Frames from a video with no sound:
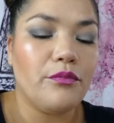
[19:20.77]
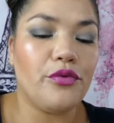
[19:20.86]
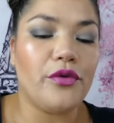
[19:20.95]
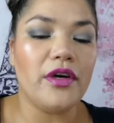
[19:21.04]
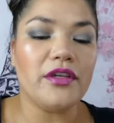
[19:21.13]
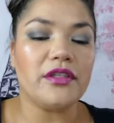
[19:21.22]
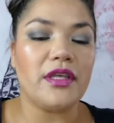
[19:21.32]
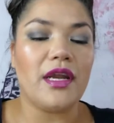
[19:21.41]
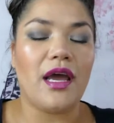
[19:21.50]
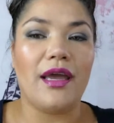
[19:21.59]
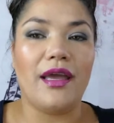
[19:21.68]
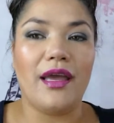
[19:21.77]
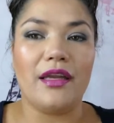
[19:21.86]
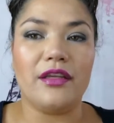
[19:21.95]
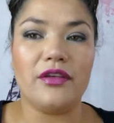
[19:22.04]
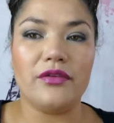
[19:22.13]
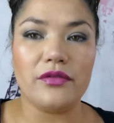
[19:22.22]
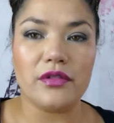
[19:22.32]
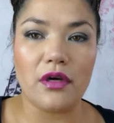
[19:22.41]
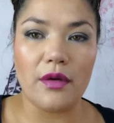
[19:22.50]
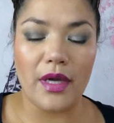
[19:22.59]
brush that I had used on